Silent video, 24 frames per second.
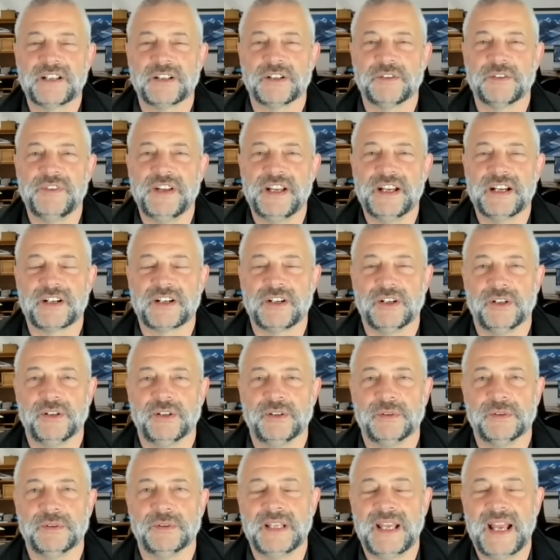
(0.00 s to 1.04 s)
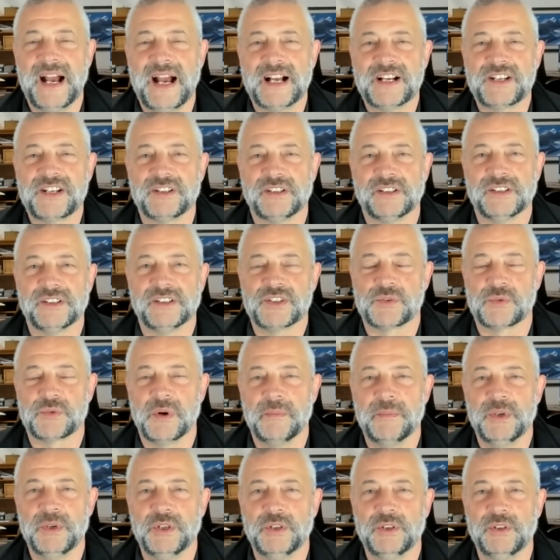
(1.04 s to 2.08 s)
vehicle, the axle is
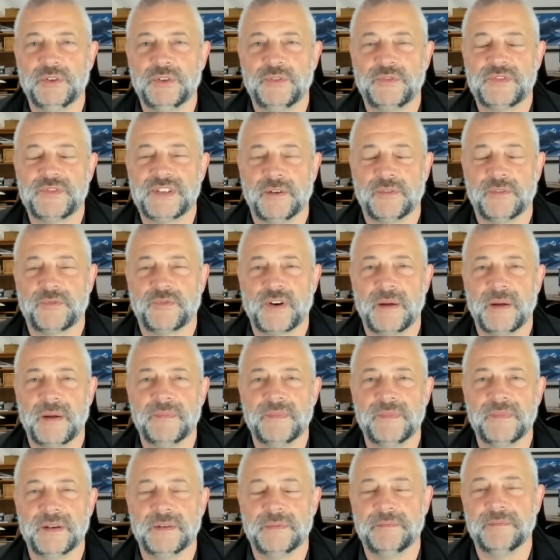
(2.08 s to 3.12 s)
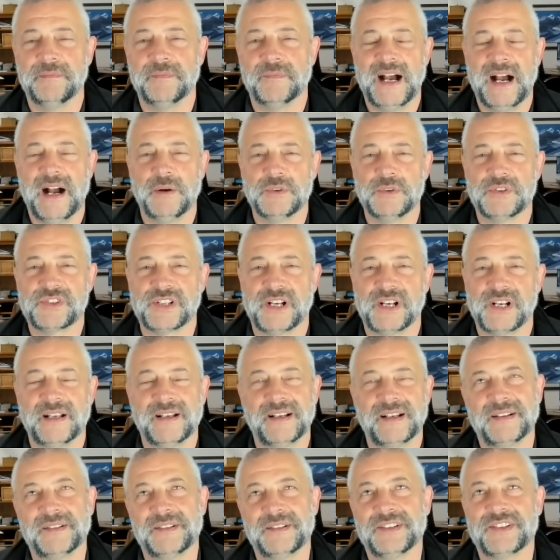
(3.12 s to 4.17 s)
removed from the
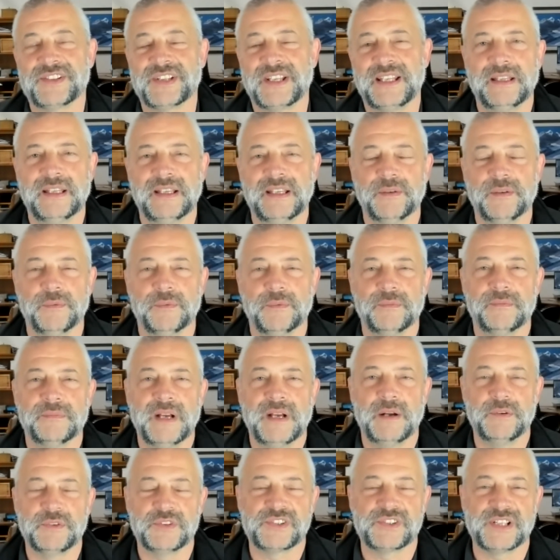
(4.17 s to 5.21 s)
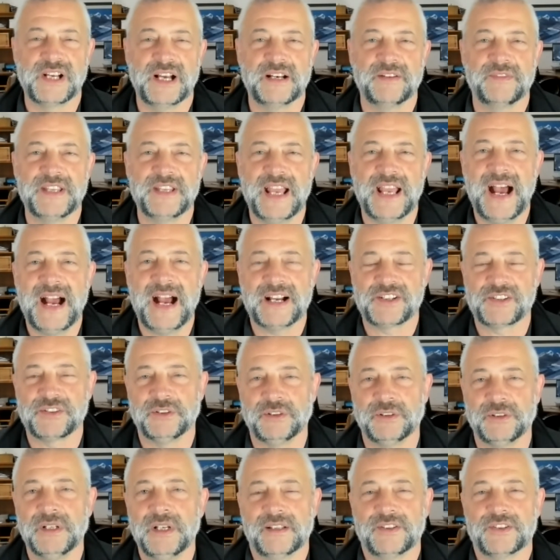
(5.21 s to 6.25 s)
outside. I can say the outside of the
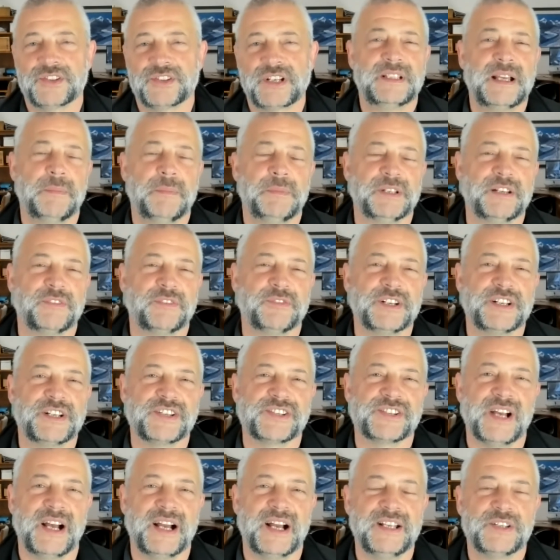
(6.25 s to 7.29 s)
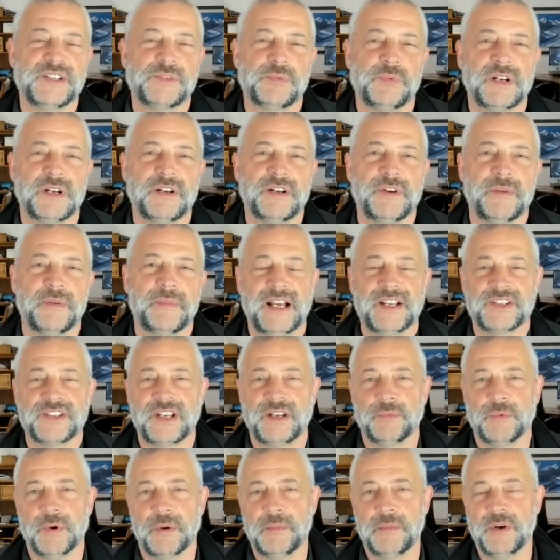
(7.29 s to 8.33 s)
axle. There's a couple of different designs. One of them has
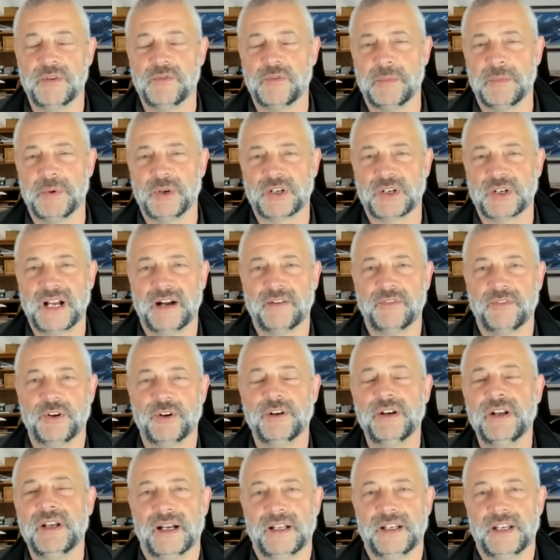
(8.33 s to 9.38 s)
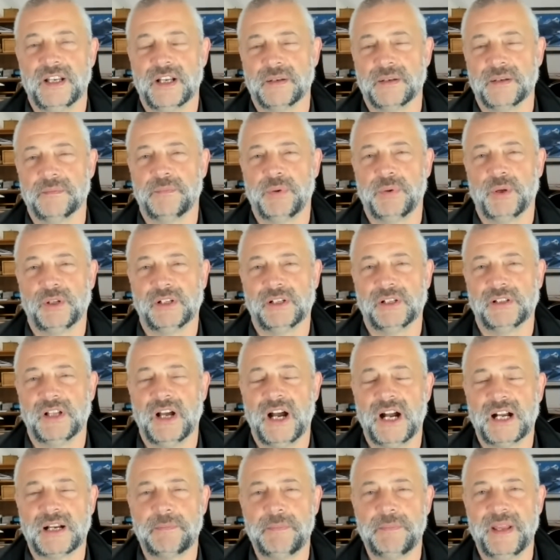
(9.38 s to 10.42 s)
a removable cover and you can pull a
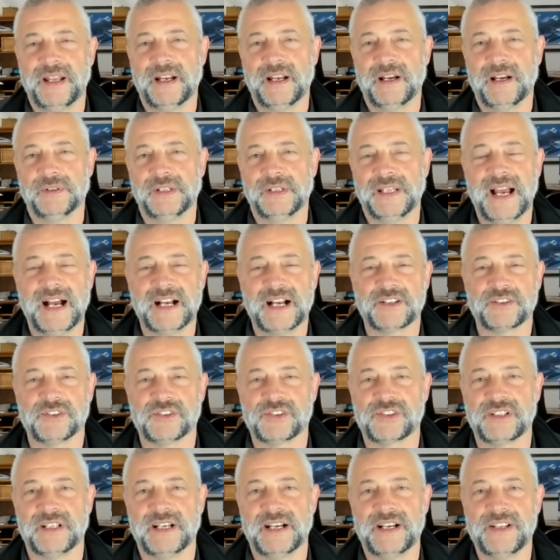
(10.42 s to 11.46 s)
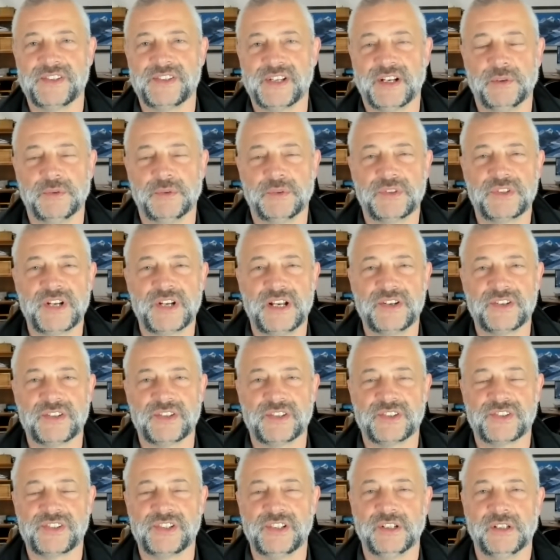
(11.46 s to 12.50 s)
lock pin out and the axle slides out, change
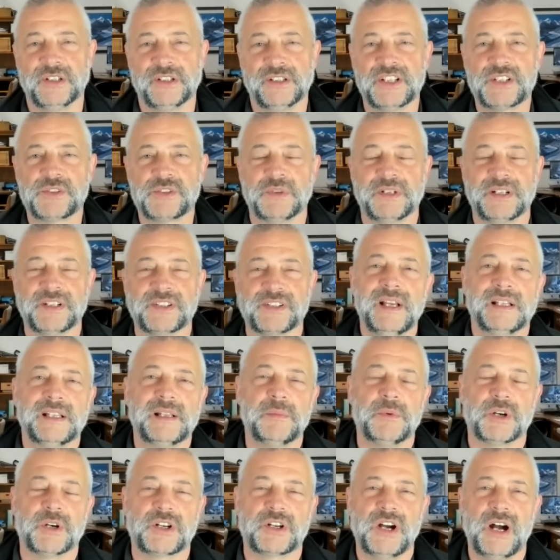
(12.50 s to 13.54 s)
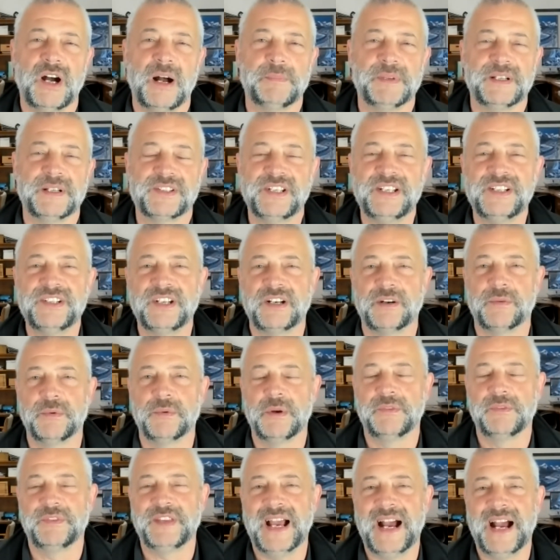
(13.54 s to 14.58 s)
the seal. And this one is a little more complex. It's easy to
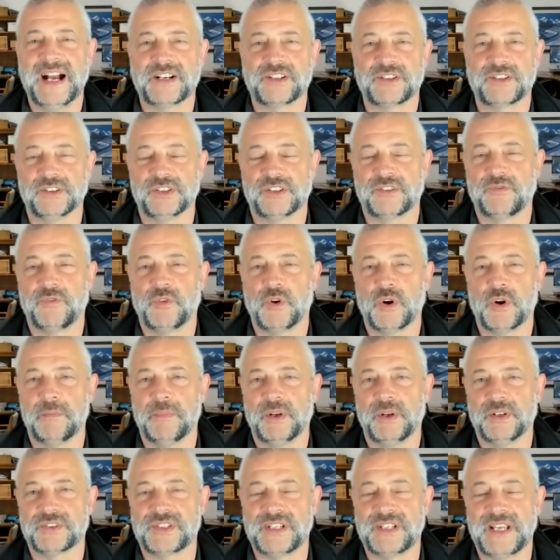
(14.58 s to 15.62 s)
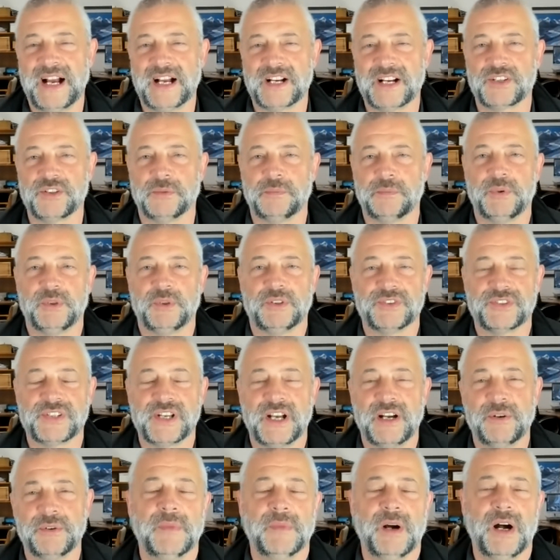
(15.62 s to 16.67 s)
remove the axle. There's 4 bolts. The axle pulls
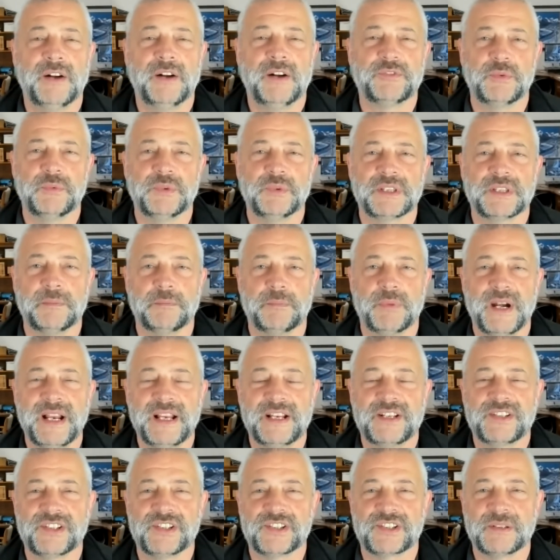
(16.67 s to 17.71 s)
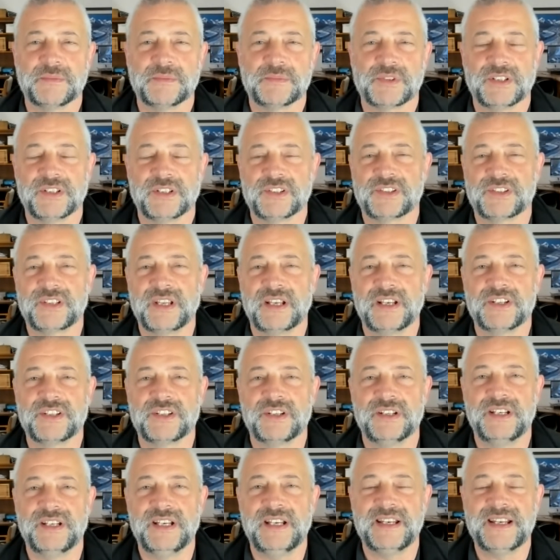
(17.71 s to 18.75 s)
out often with the brake system. So there's things
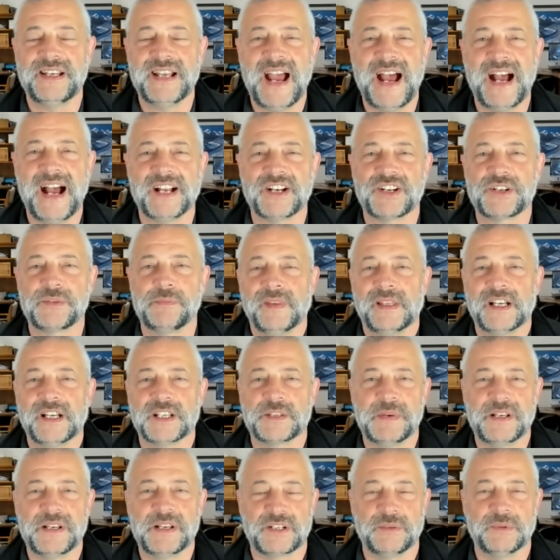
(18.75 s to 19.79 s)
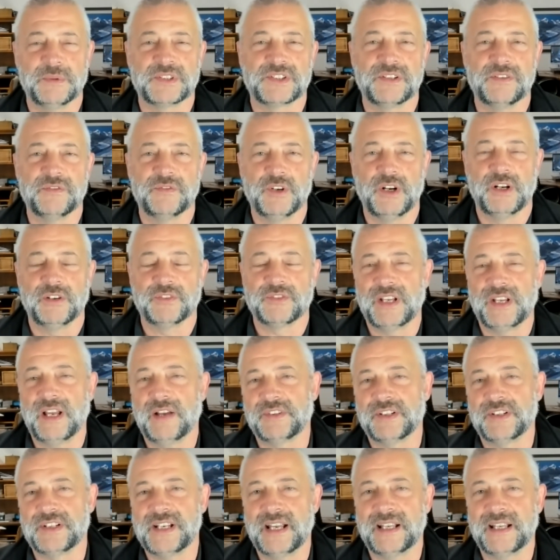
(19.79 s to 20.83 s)
to detach. That's basically what's involved. So you
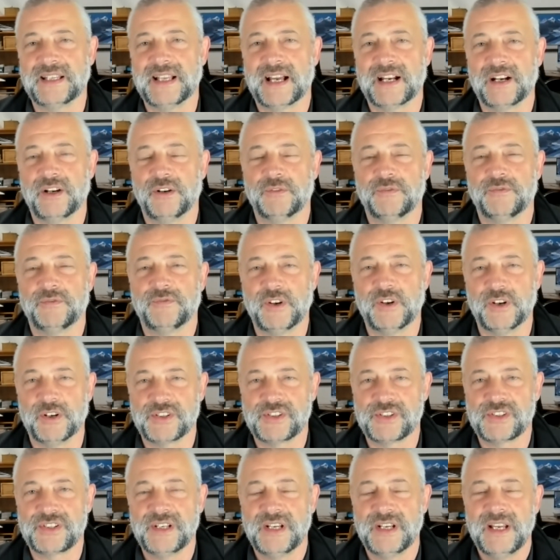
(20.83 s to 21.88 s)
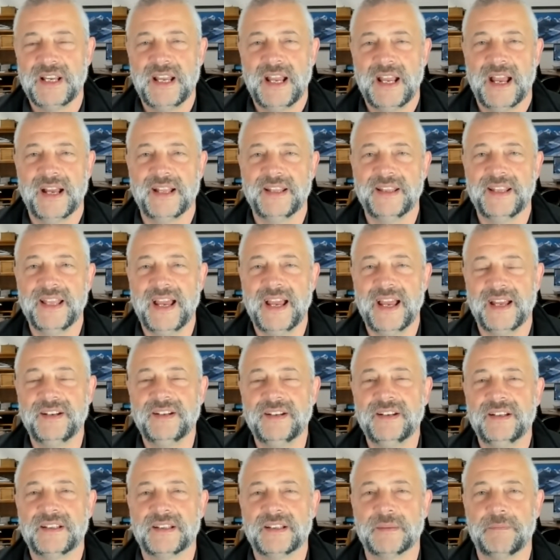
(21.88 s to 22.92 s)
have to take that out first. And
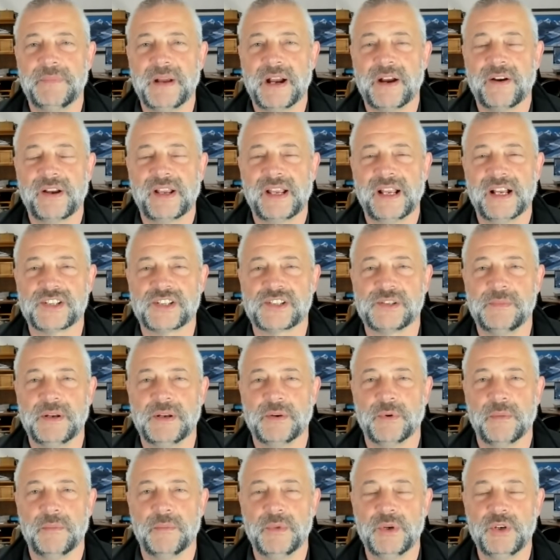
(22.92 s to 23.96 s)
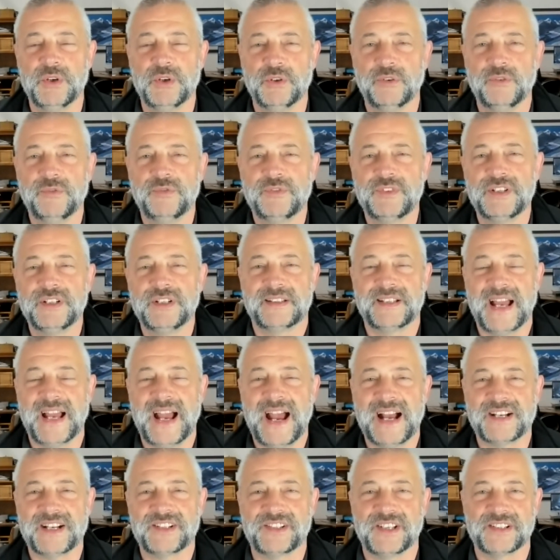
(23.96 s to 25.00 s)
then the bearing has to be removed to
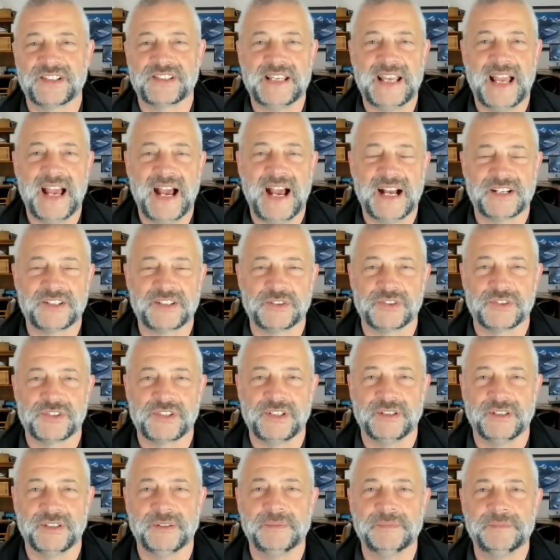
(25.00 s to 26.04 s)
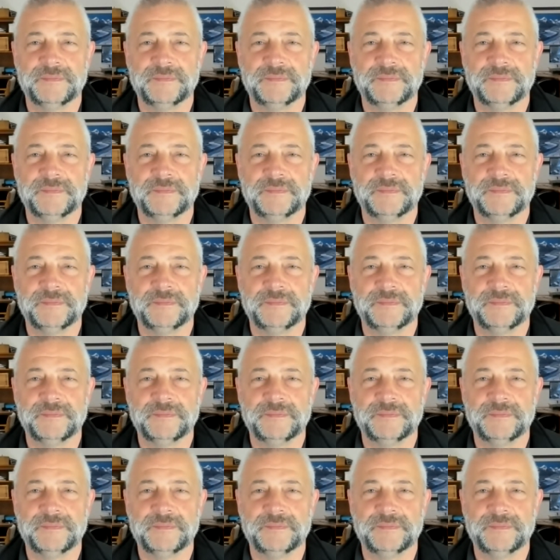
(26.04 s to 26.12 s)
access the axle seal.